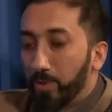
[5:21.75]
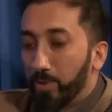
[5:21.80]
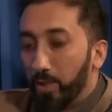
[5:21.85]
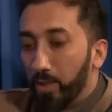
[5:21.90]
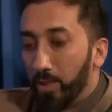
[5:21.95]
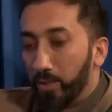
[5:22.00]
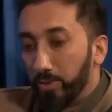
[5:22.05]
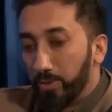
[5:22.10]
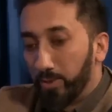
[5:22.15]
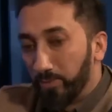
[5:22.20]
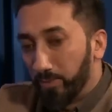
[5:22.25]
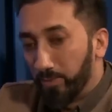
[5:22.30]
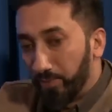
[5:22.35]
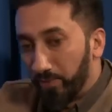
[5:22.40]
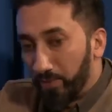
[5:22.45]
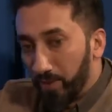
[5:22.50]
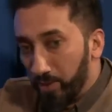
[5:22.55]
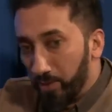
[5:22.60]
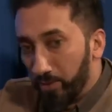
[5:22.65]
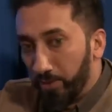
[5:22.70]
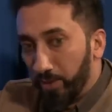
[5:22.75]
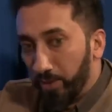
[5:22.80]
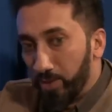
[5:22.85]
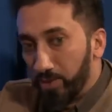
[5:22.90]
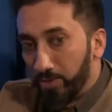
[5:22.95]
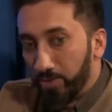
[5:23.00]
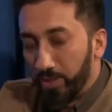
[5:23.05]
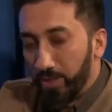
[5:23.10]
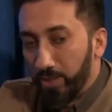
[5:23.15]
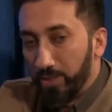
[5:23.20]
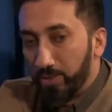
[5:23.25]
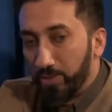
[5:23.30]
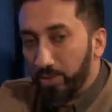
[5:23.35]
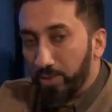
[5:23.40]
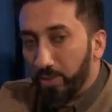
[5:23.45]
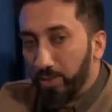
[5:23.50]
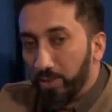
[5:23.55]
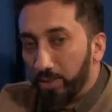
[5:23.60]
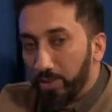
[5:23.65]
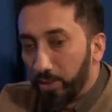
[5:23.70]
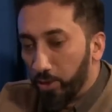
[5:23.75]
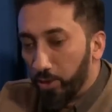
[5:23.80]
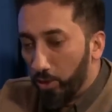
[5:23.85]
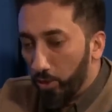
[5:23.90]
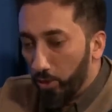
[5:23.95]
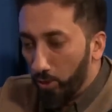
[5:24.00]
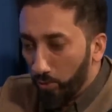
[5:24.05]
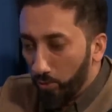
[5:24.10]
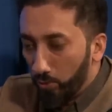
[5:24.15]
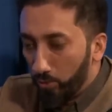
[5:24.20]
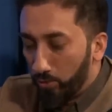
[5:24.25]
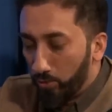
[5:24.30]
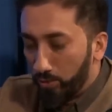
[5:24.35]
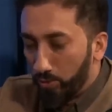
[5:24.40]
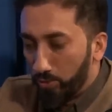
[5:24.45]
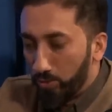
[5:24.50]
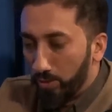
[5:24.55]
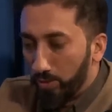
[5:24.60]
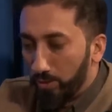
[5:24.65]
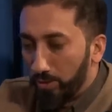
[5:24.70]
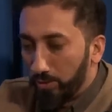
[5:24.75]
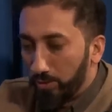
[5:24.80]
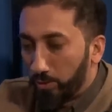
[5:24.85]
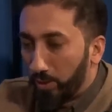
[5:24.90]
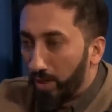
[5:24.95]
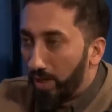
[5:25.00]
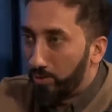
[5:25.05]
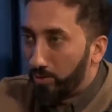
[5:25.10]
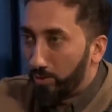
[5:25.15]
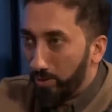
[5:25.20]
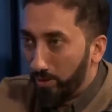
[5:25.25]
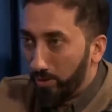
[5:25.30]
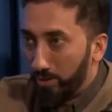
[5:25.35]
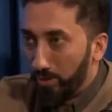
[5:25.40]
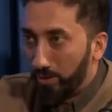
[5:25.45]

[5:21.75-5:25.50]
Uh, the the final thing I'll say is there is a huge tragedy